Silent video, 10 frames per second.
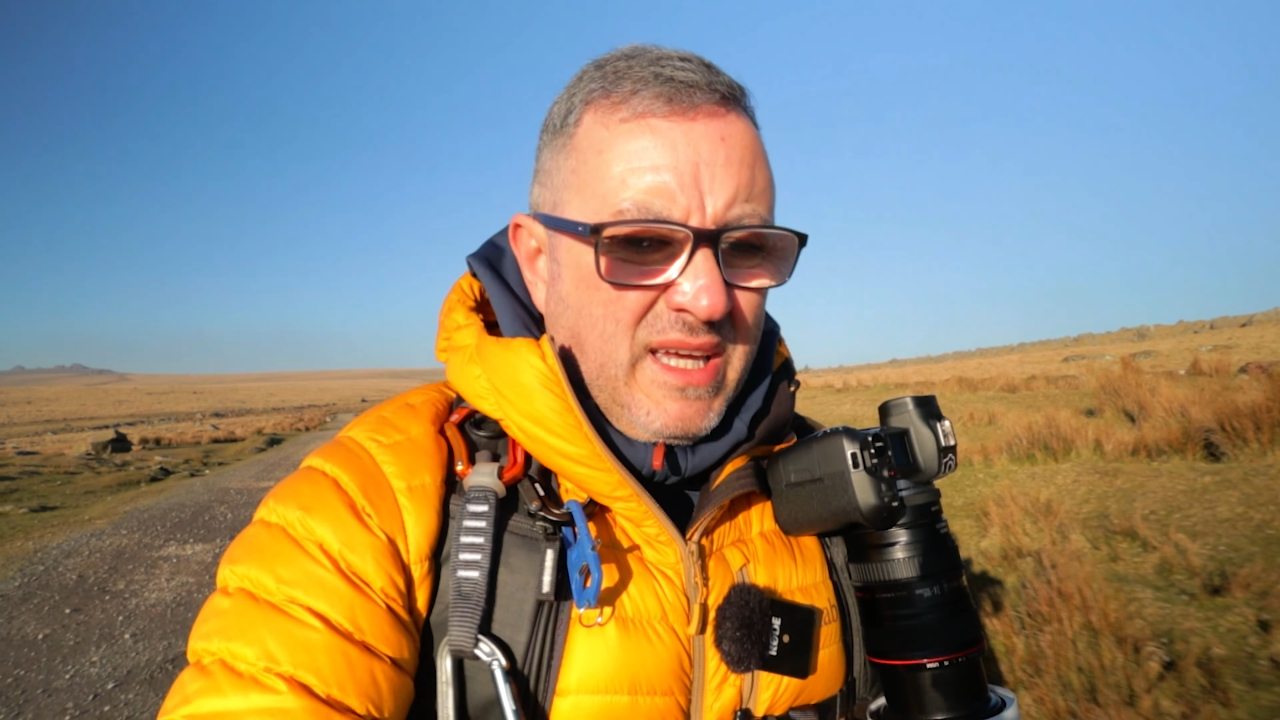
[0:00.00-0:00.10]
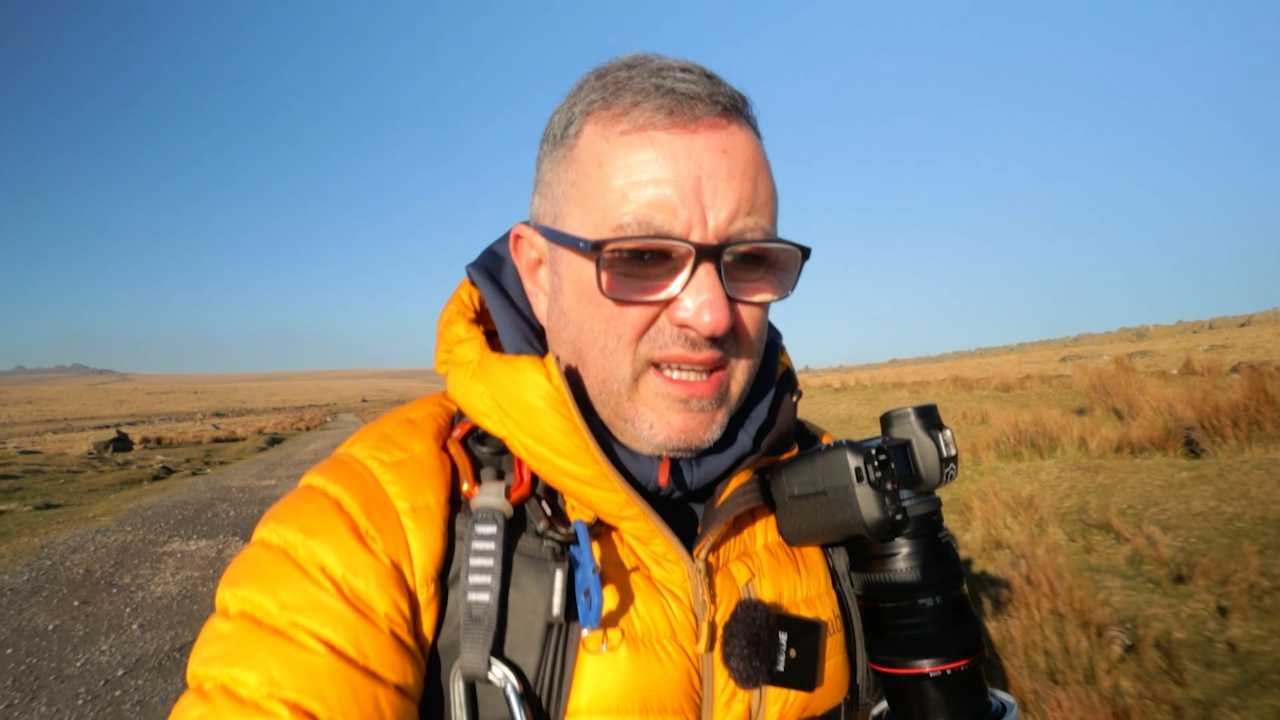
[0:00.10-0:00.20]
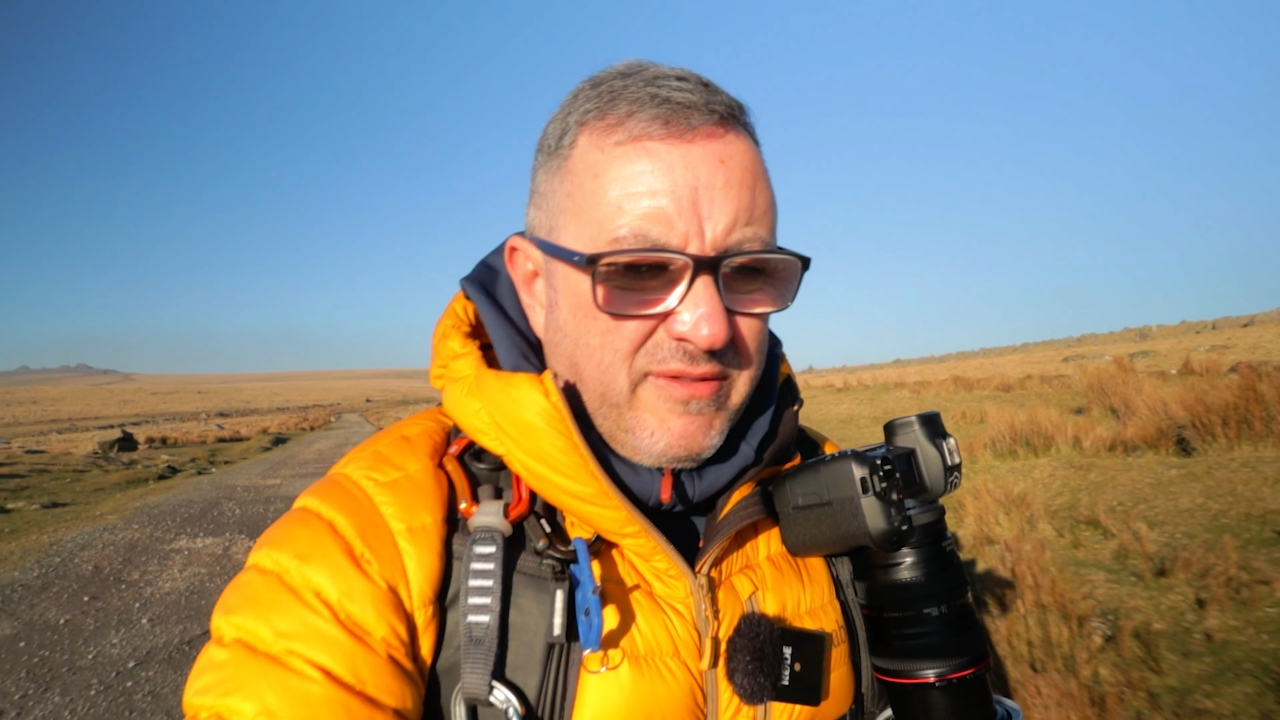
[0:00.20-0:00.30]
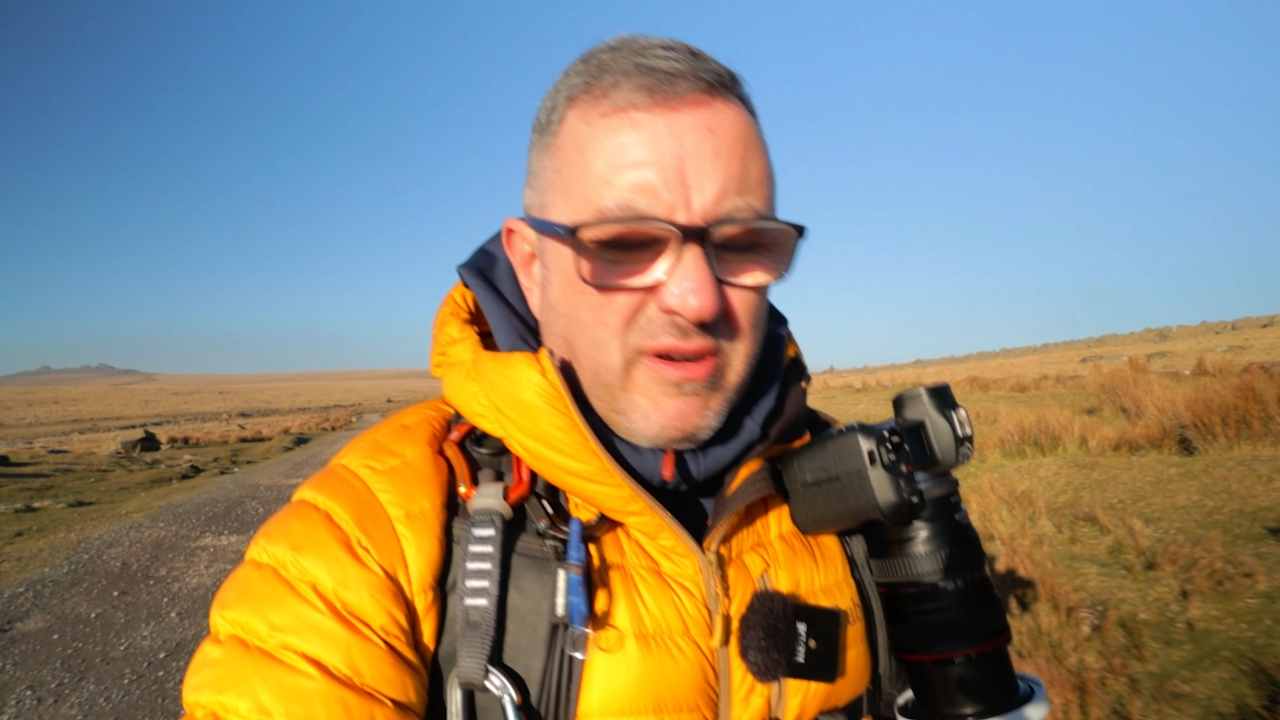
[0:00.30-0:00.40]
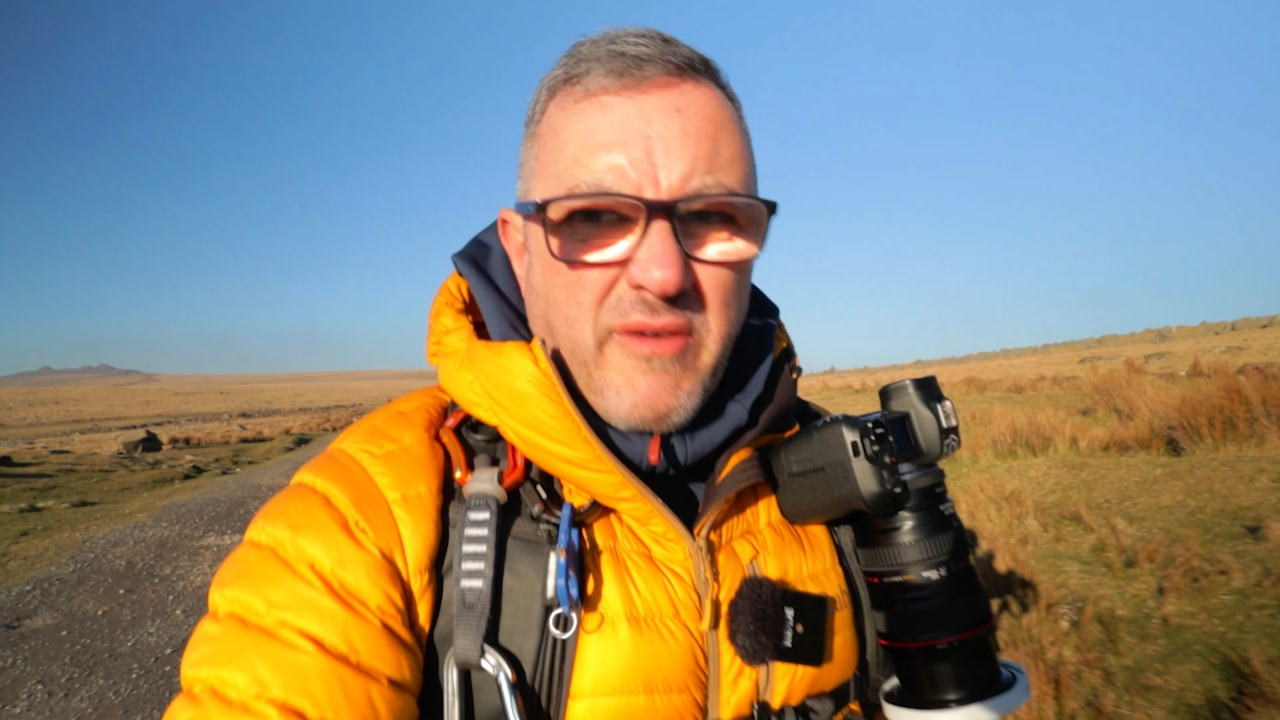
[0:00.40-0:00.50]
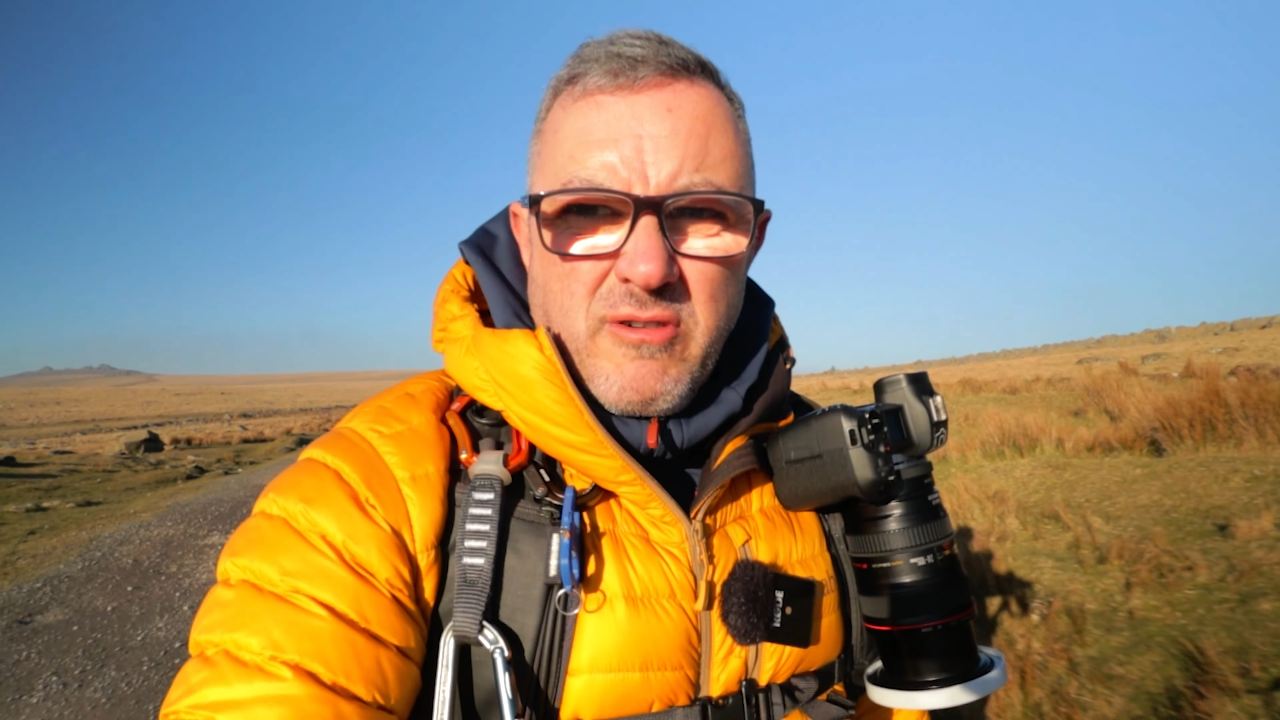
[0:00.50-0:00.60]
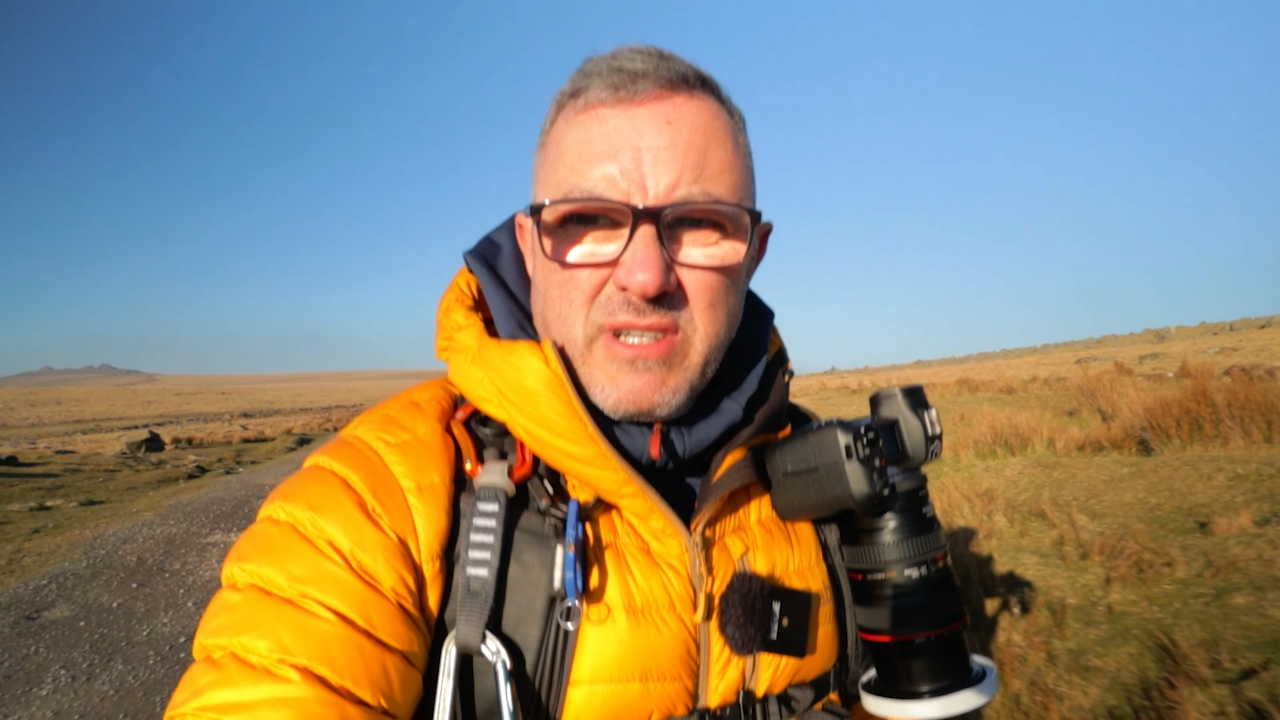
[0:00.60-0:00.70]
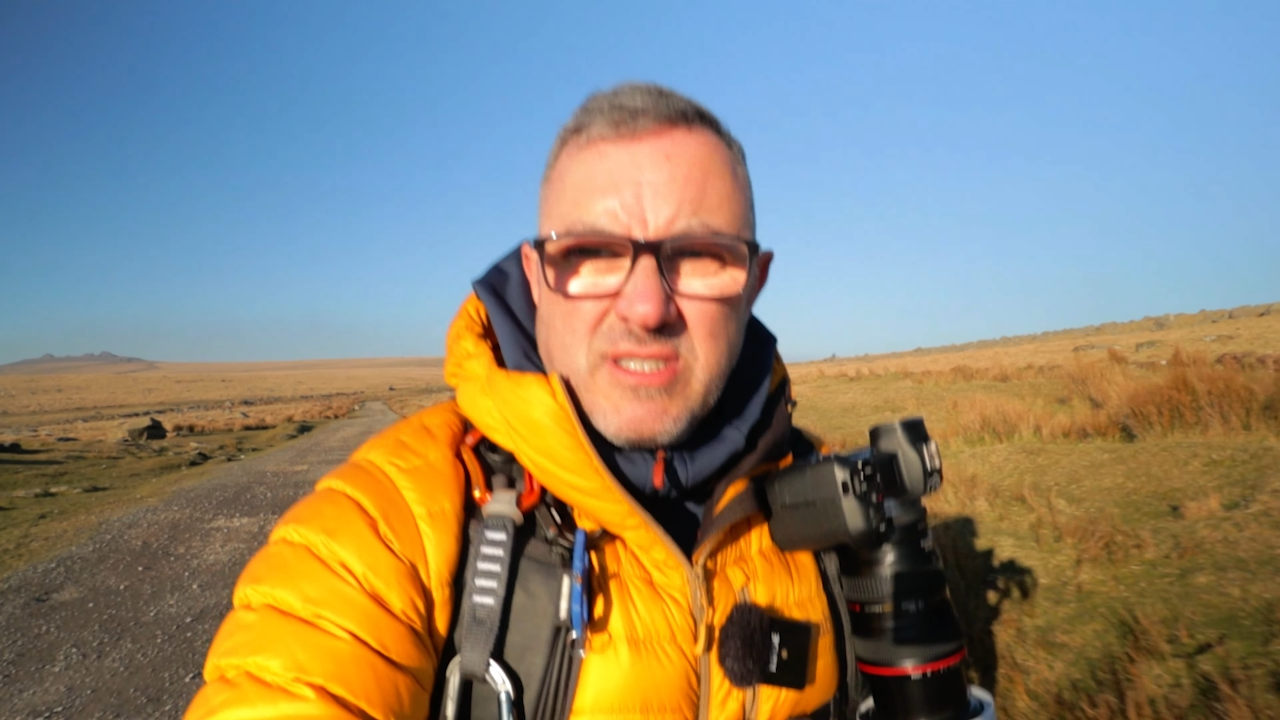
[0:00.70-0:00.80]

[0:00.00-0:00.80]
and if you're ever